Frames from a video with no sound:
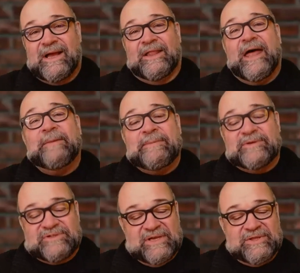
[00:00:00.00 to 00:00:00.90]
A lot of
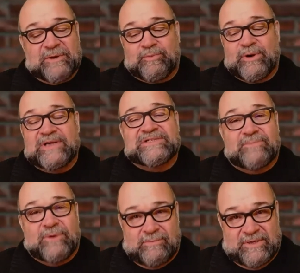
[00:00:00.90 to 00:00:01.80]
people sit in their present
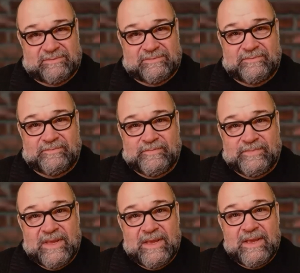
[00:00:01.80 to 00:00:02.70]
moment
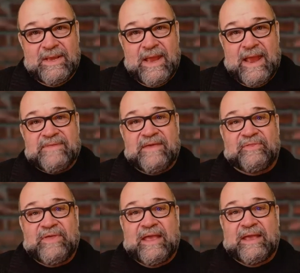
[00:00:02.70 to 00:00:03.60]
and they
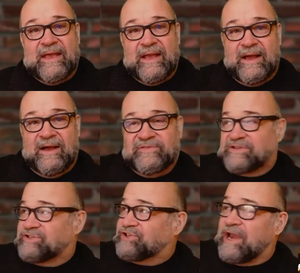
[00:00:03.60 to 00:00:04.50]
think of
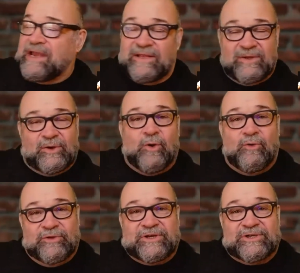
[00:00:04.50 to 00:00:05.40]
this giant
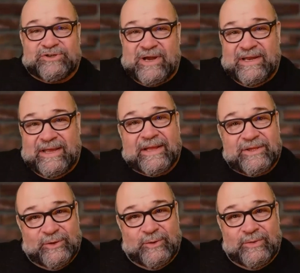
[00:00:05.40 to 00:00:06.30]
goal that they're trying to
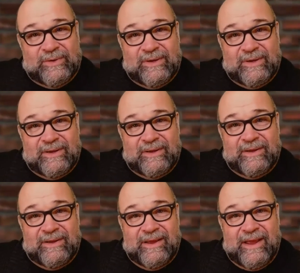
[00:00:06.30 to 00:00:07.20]
get to.
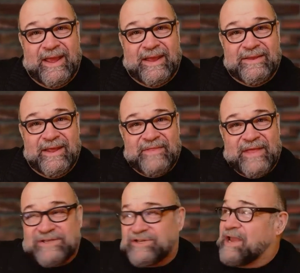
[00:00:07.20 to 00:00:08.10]
And
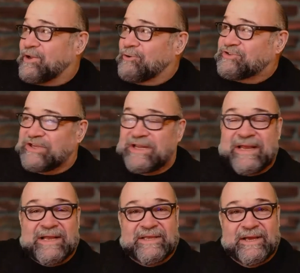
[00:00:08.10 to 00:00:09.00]
that giant goal is
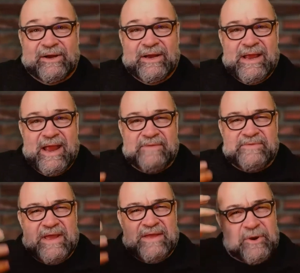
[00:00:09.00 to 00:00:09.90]
sitting out there,
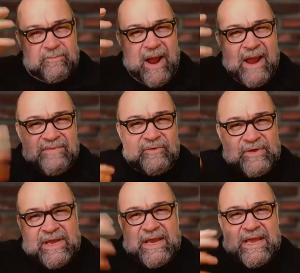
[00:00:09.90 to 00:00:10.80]
and in their mind, they're
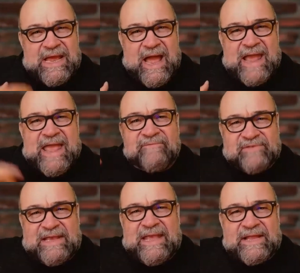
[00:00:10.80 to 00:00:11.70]
thinking, I have
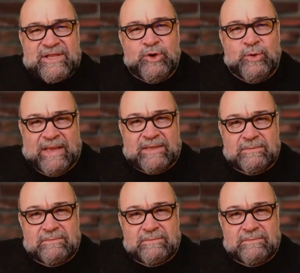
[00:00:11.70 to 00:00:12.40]
to get to it.